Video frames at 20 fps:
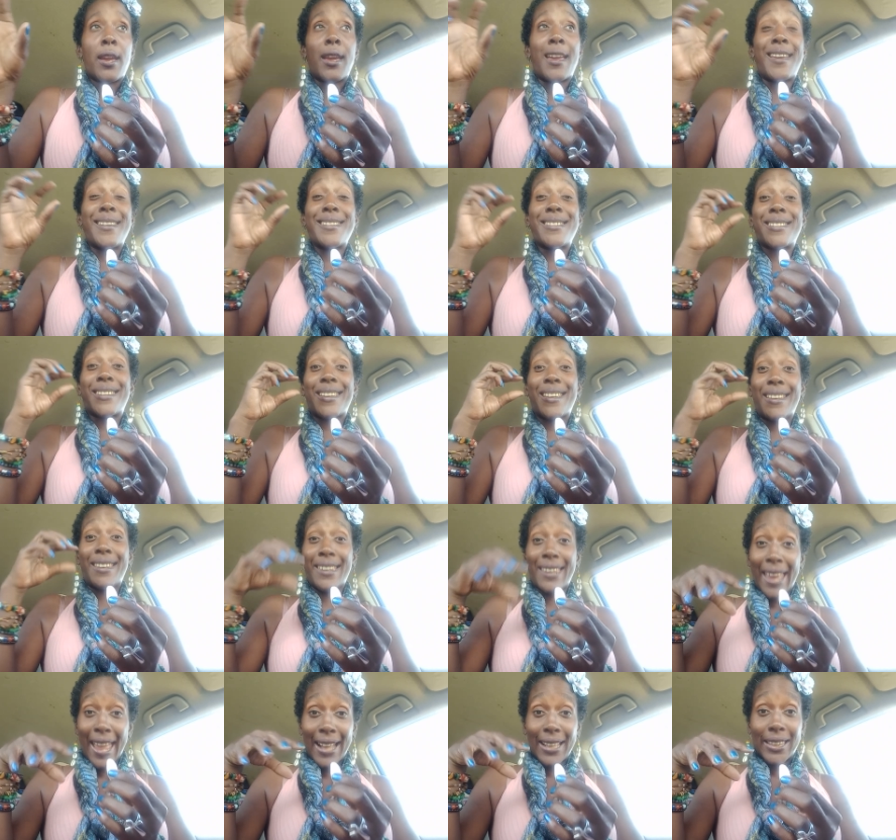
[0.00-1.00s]
and it's
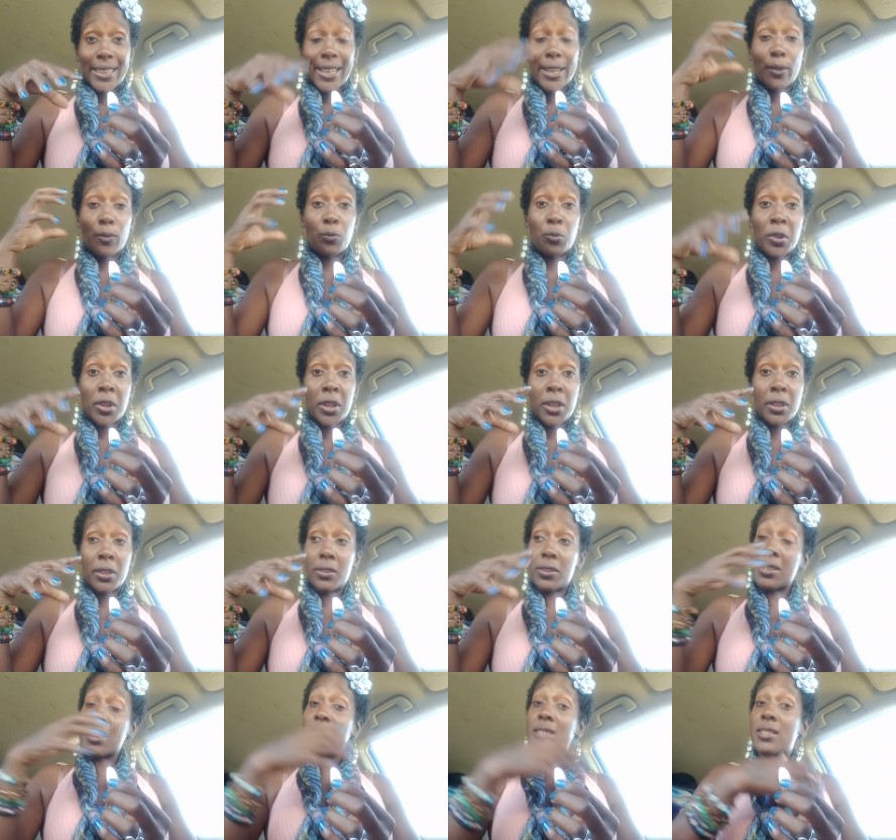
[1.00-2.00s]
connected with
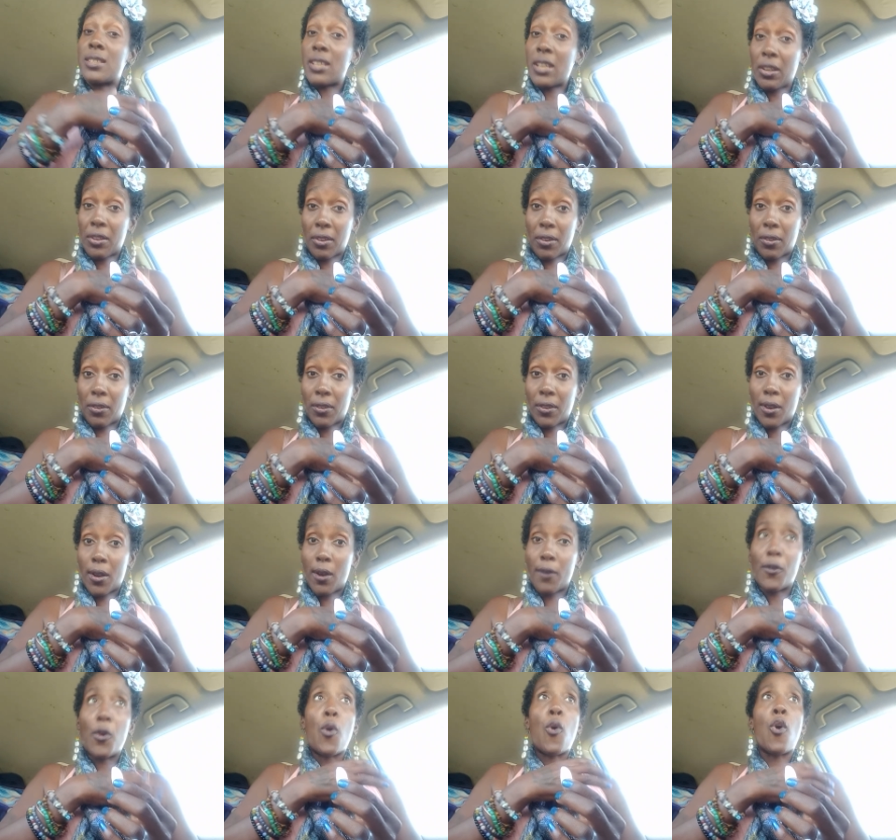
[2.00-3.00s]
the center
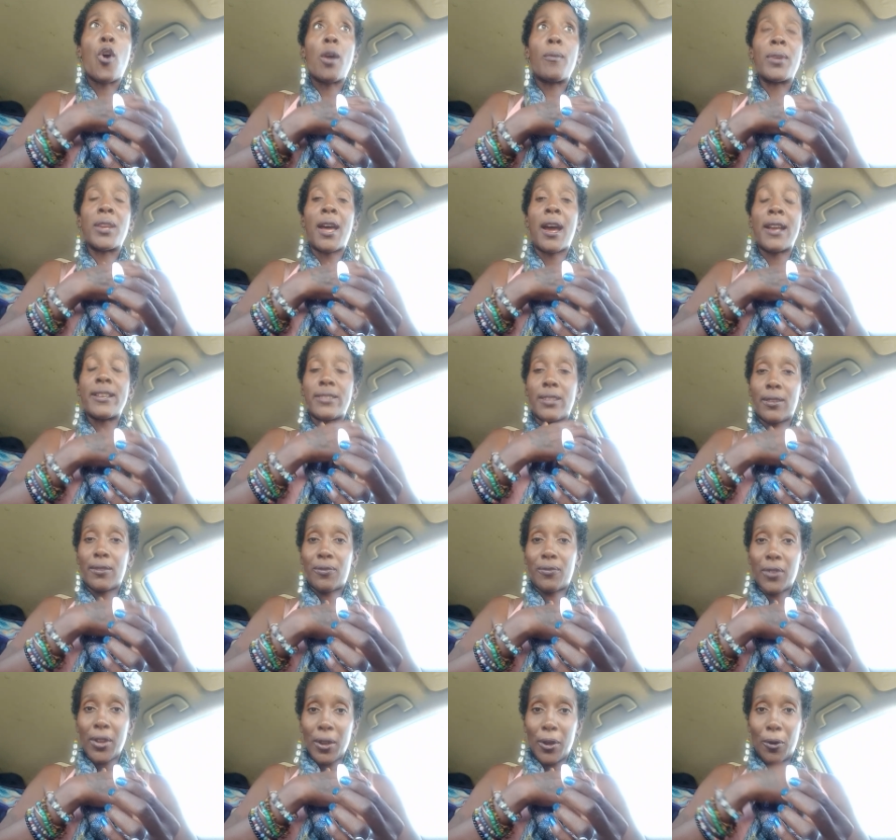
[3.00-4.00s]
of harmonizing
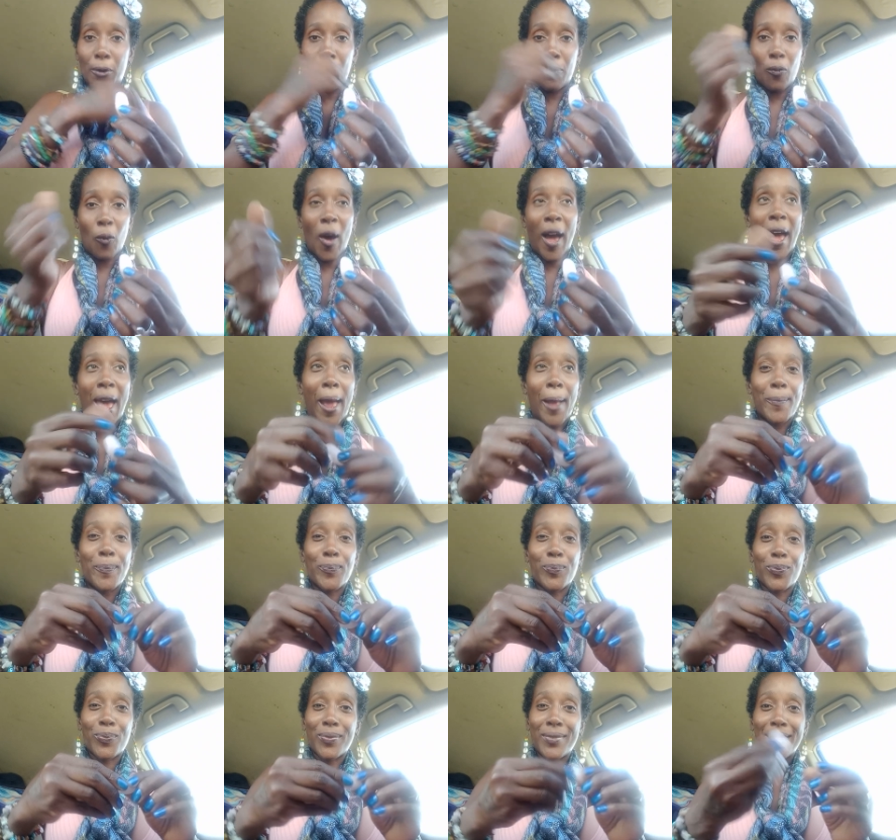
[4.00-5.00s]
field. Why?
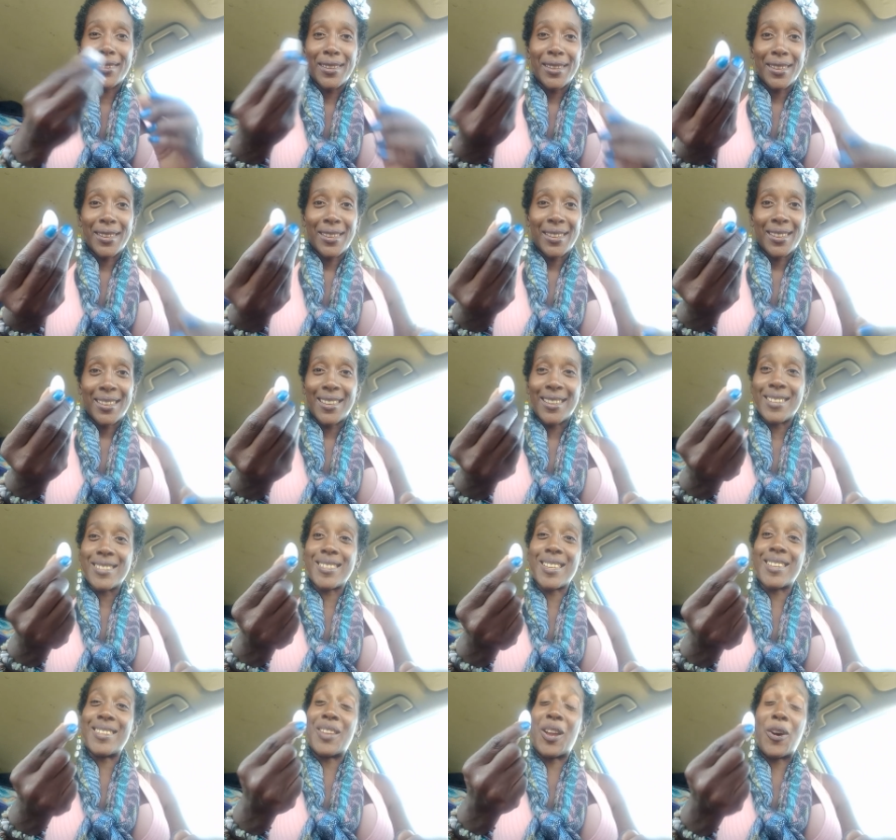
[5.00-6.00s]

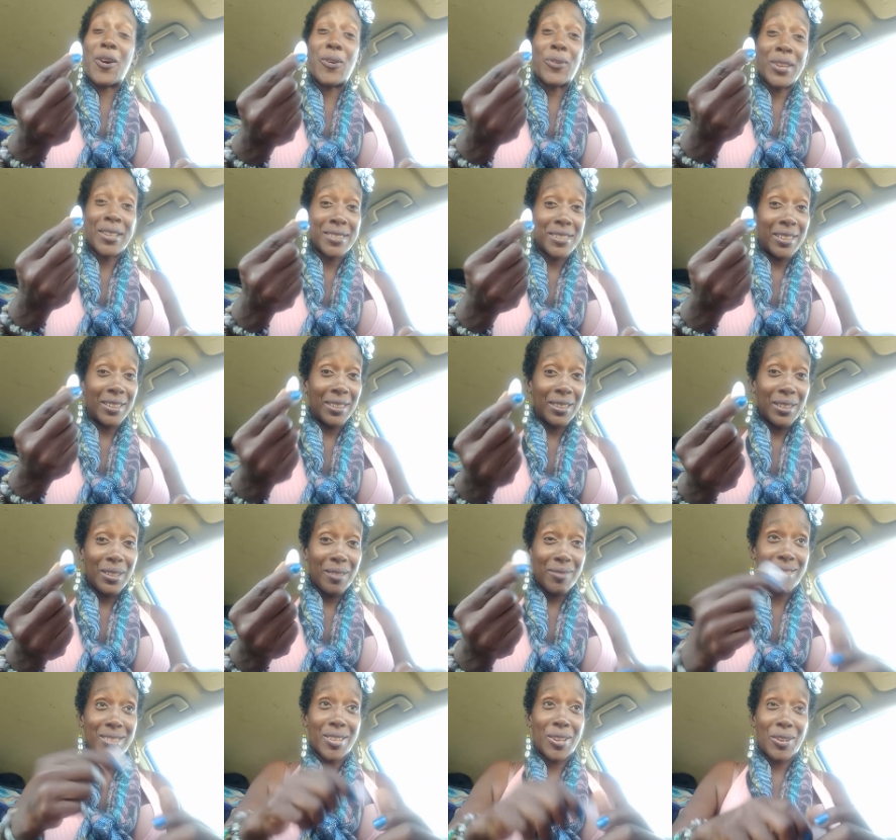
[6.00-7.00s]
It's known as the
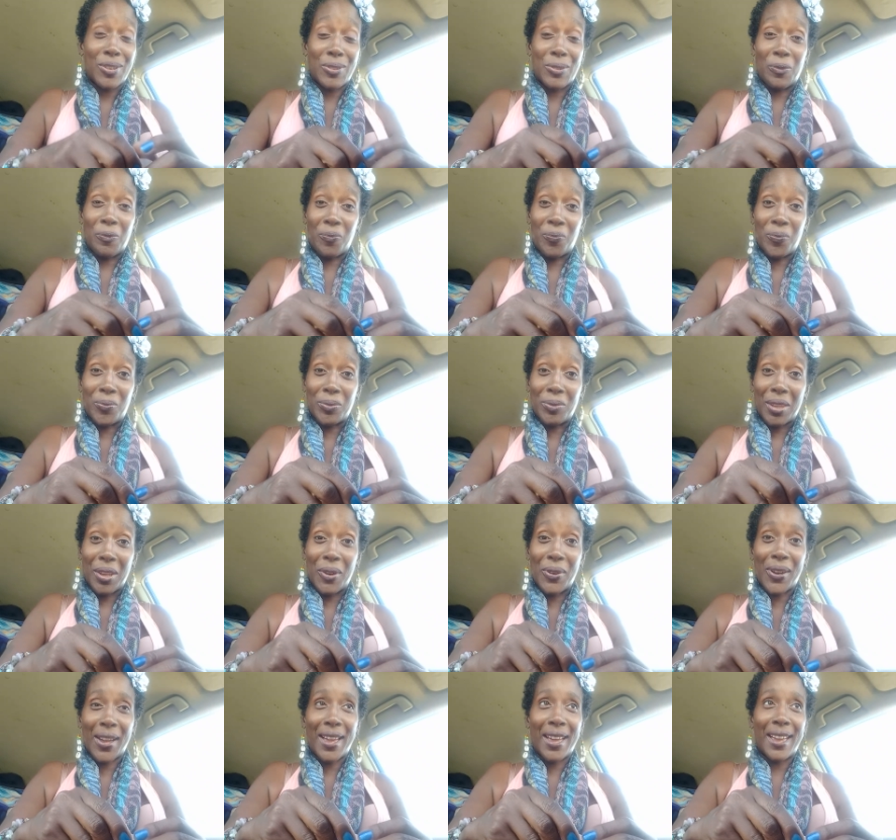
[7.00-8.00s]
love stone,
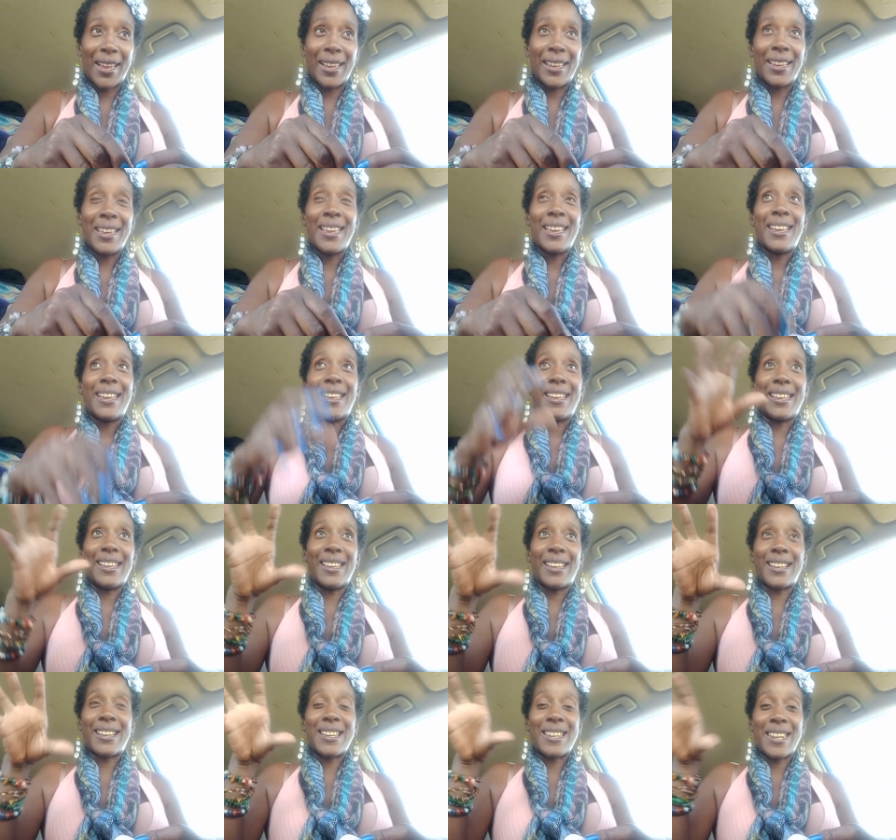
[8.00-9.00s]
okay?
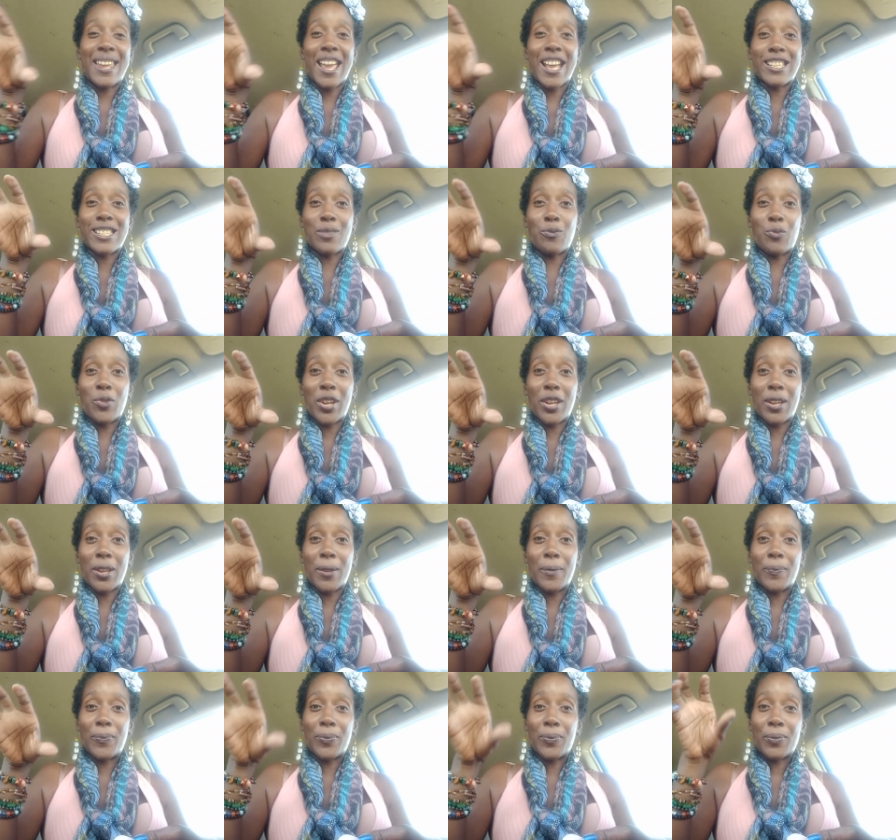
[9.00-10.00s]
It connects
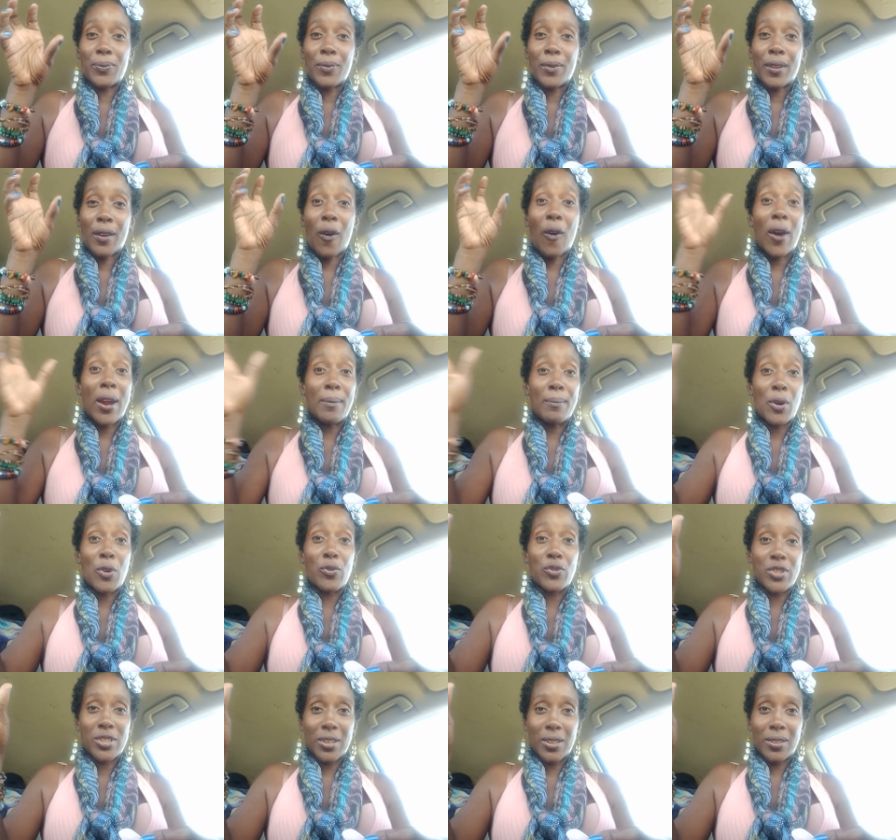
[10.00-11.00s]
with our
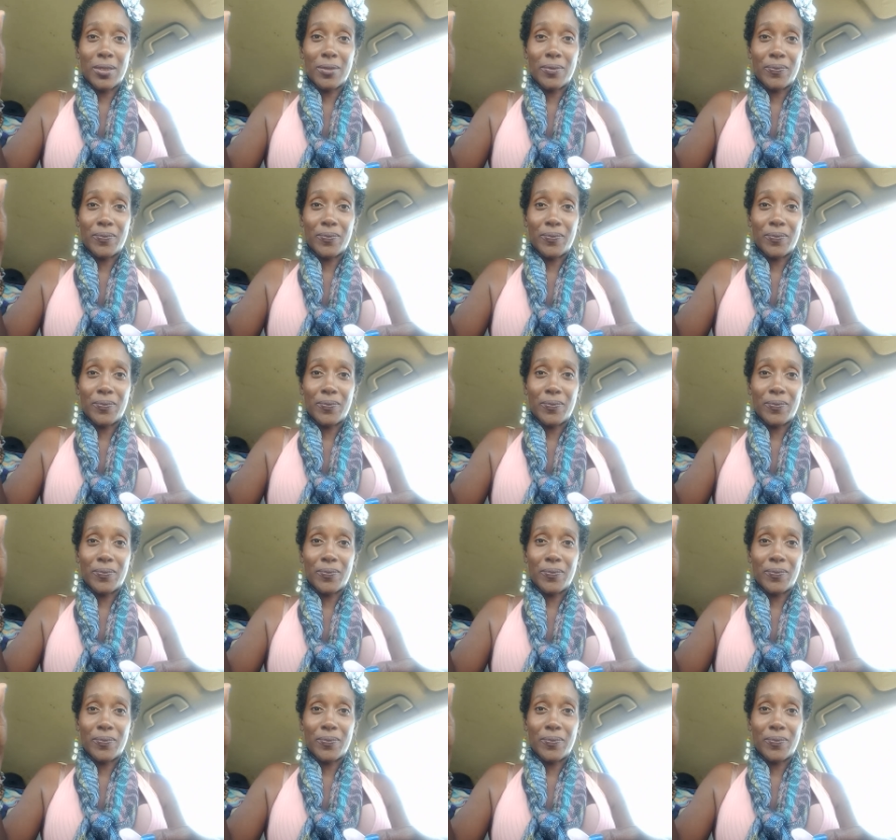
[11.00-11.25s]
emotions,